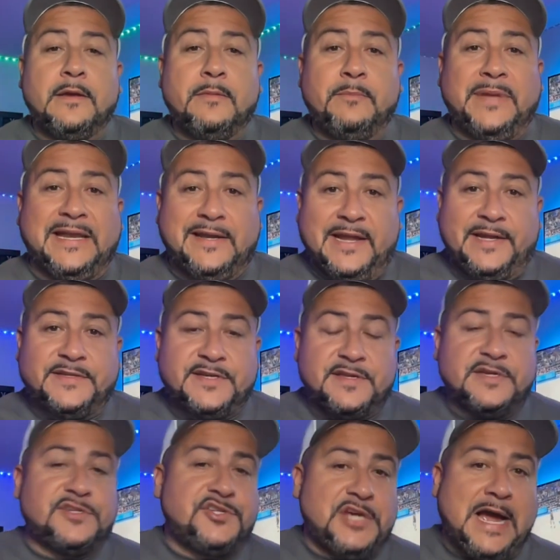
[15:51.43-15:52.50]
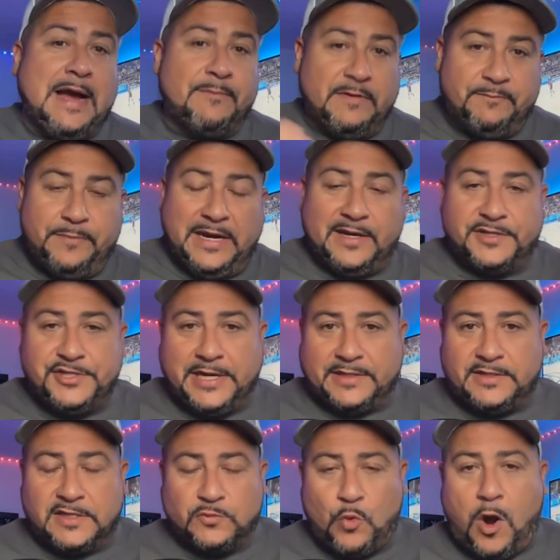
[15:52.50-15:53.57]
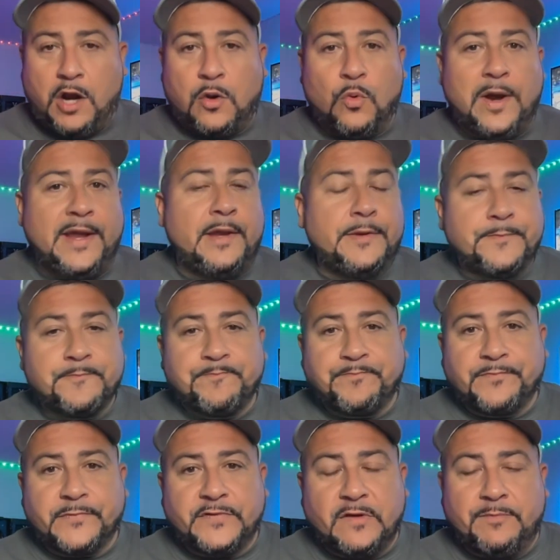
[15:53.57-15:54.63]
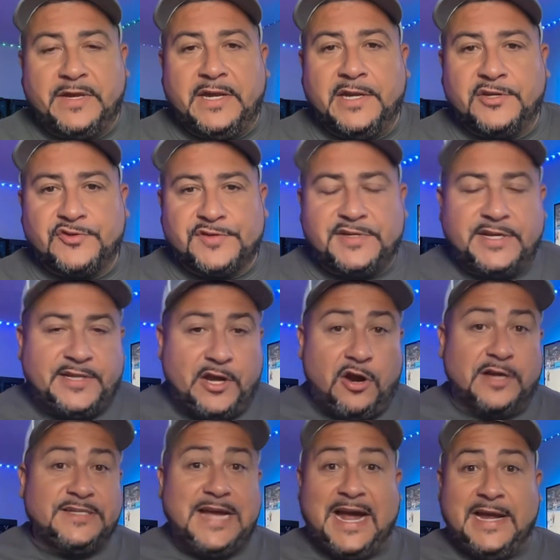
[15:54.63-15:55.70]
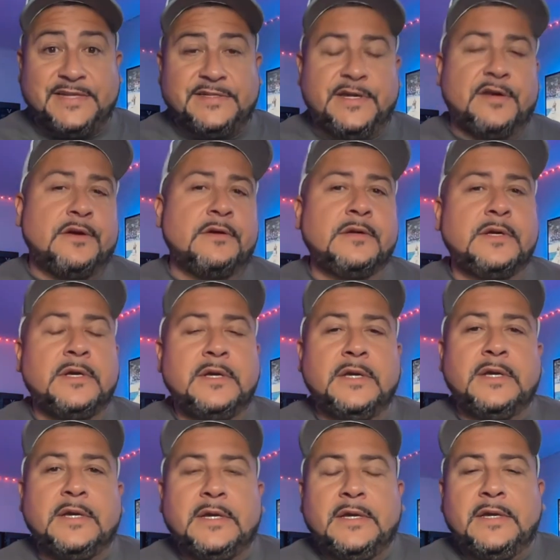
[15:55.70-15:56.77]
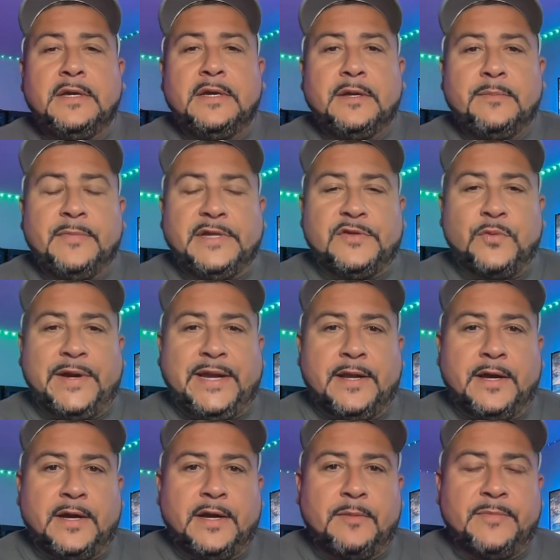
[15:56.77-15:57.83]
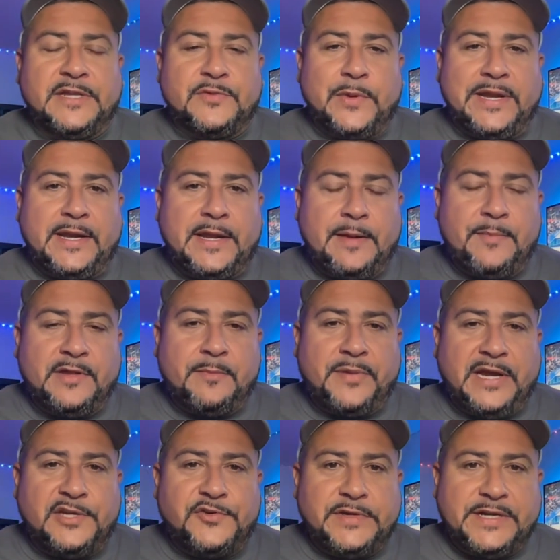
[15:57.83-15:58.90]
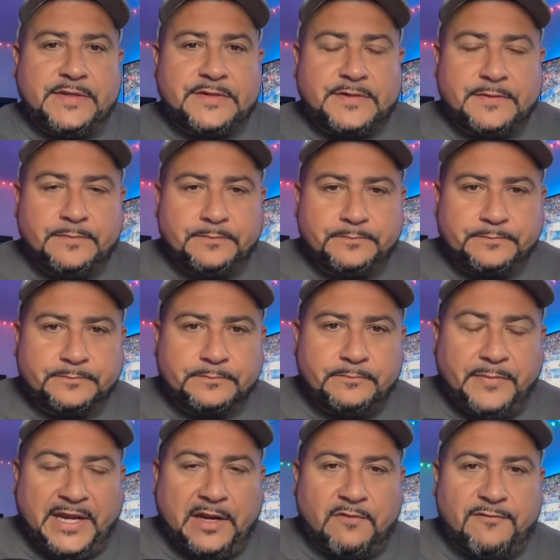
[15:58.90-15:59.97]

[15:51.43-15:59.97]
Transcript: be linked to this job if Belichick does walk away. So it'll be interesting. There are ties there between uh, between him and the Patriots, being a